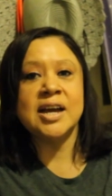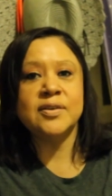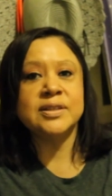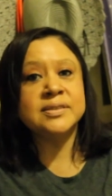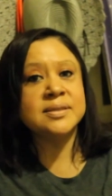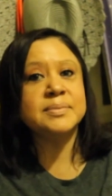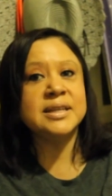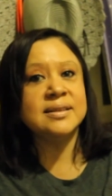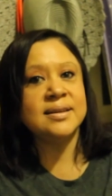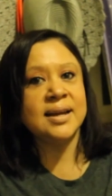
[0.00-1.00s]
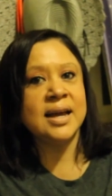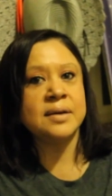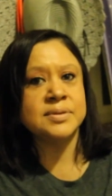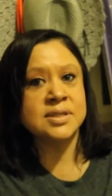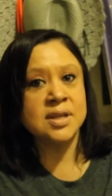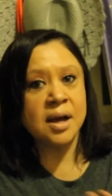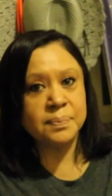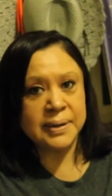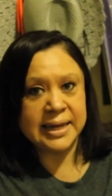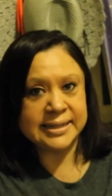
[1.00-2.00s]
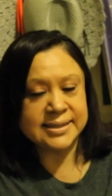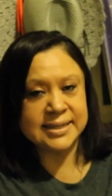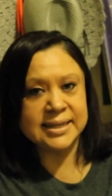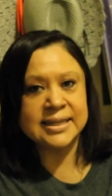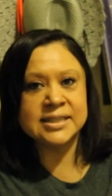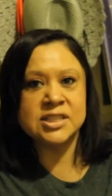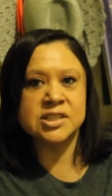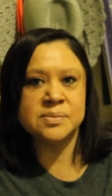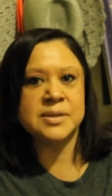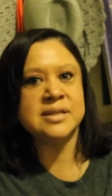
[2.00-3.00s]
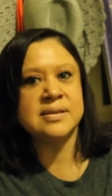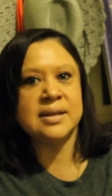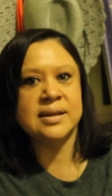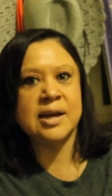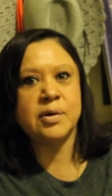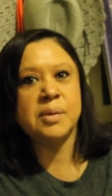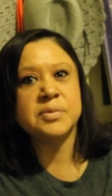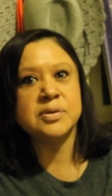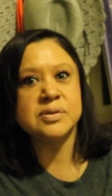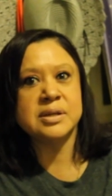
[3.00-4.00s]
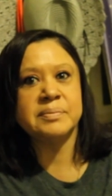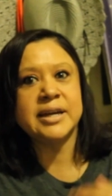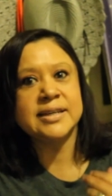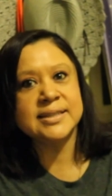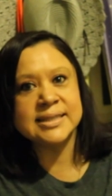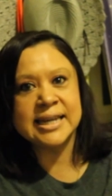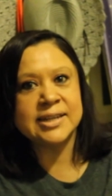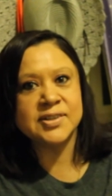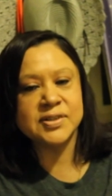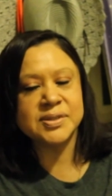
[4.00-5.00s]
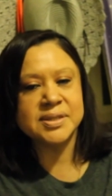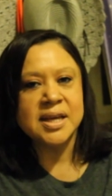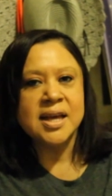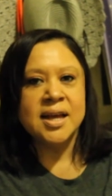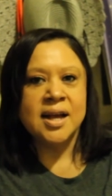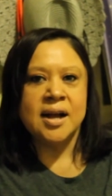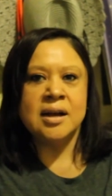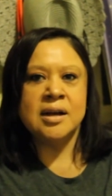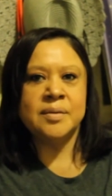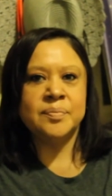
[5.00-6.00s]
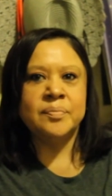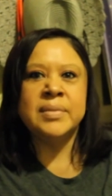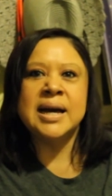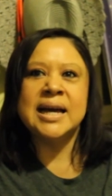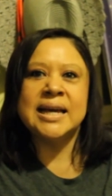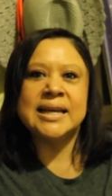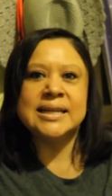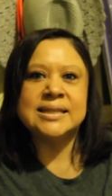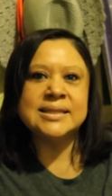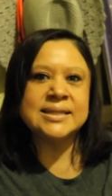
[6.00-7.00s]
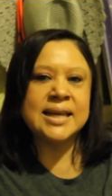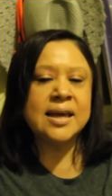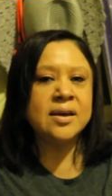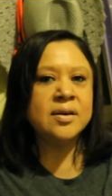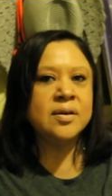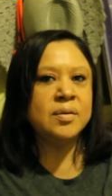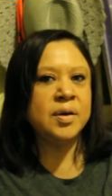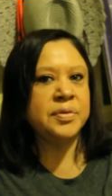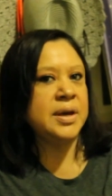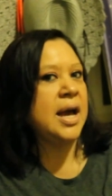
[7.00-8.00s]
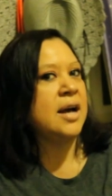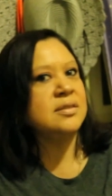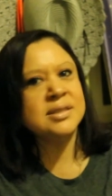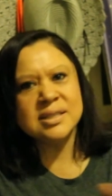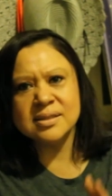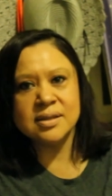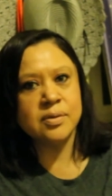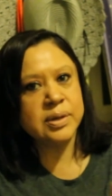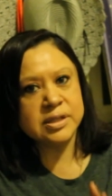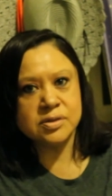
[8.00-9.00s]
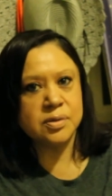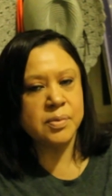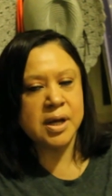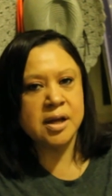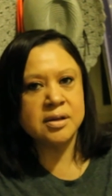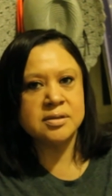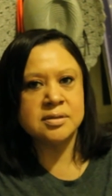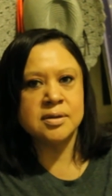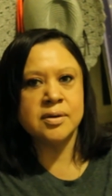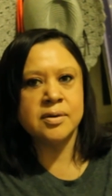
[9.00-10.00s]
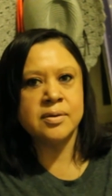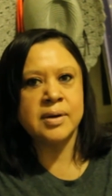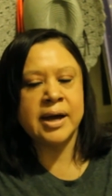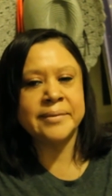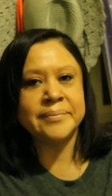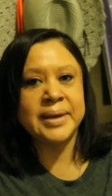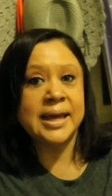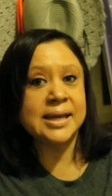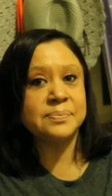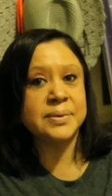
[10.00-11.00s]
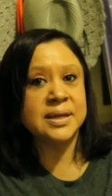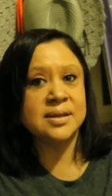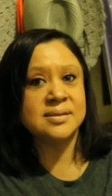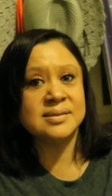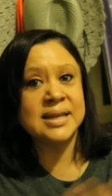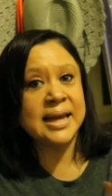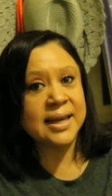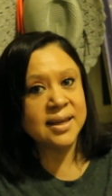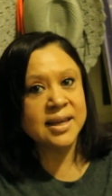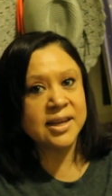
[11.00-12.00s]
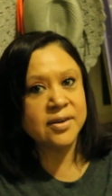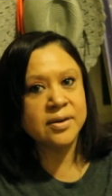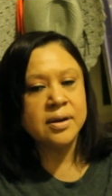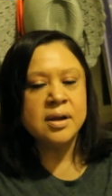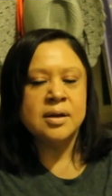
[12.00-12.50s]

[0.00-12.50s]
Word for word: Now, it doesn't mean that I have stopped planting. It just means that now I'm using my containers. Um, my sale of the house isn't going so well, so I may be staying here,